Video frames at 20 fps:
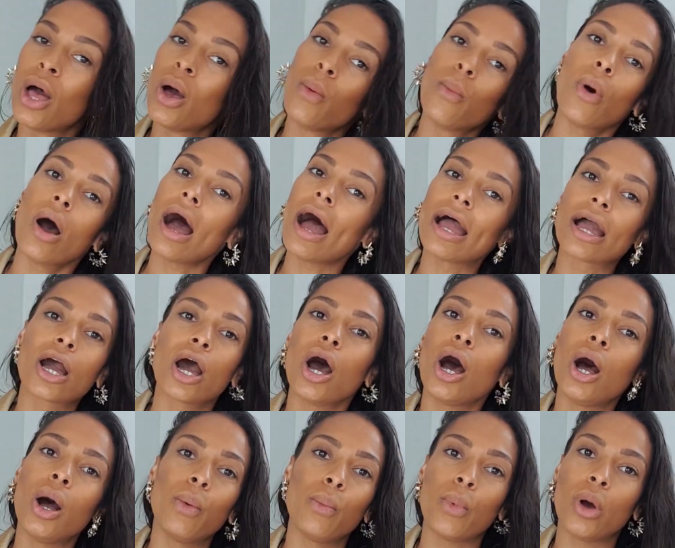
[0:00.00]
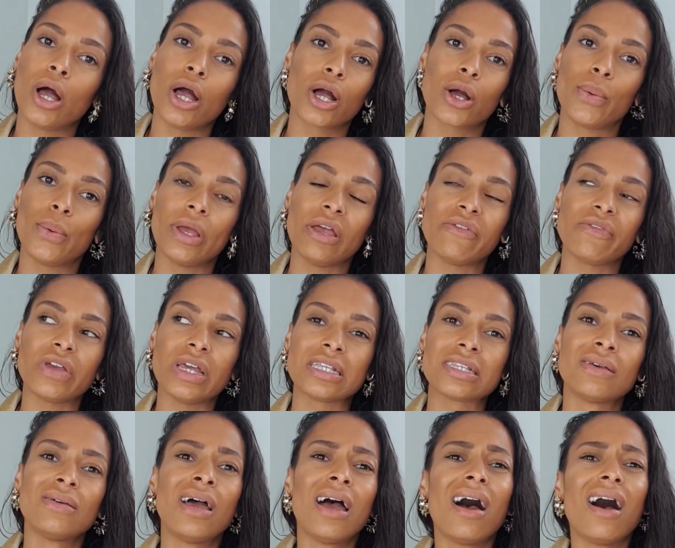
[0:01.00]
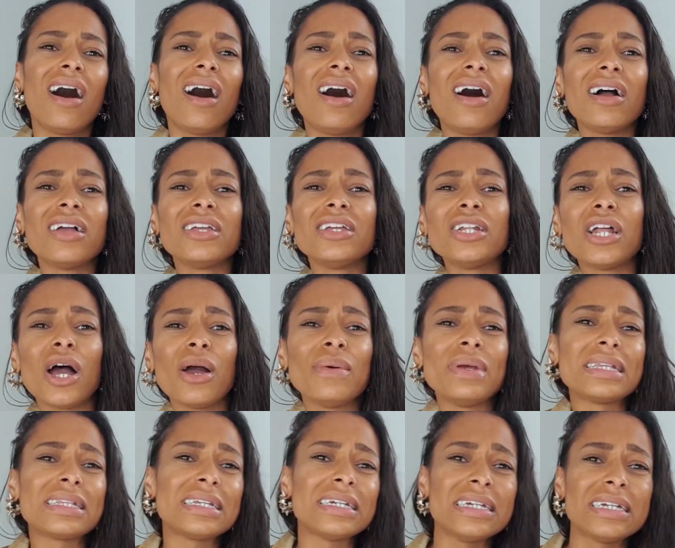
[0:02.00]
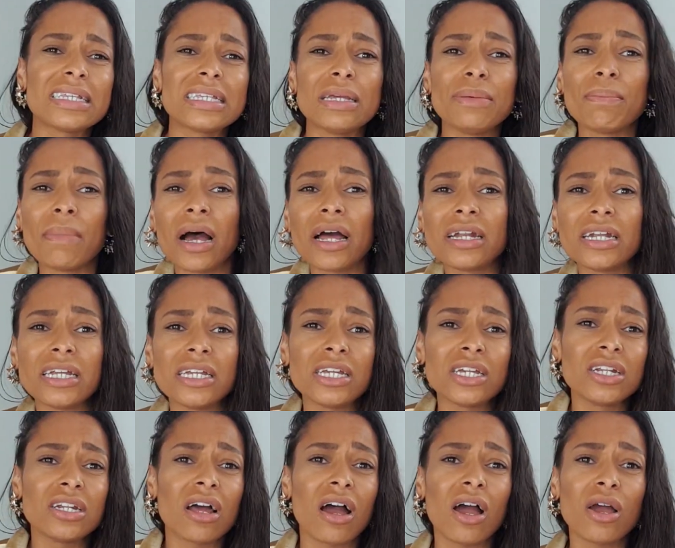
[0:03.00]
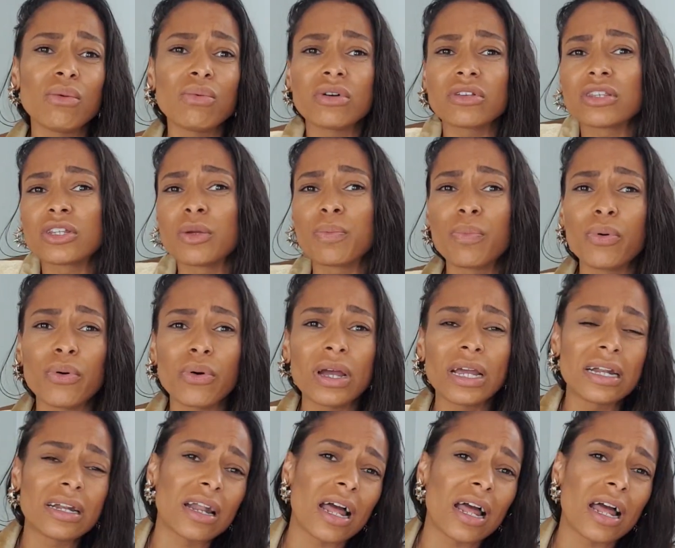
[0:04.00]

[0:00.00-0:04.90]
What I can't work with is, oh, you know, it's easy money, you know, what's the point?